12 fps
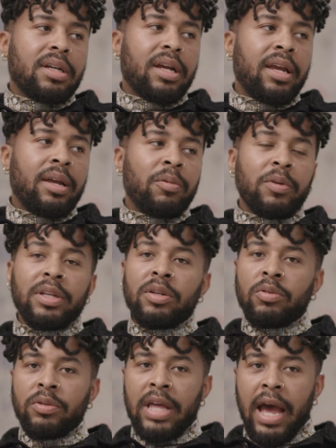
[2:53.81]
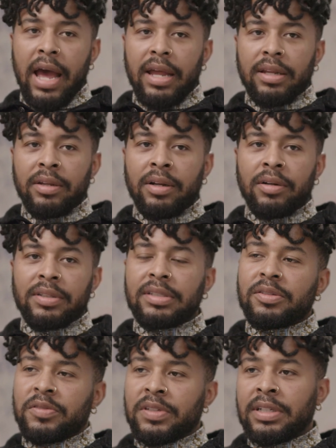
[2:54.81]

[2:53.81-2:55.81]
and we knew that, you know, this was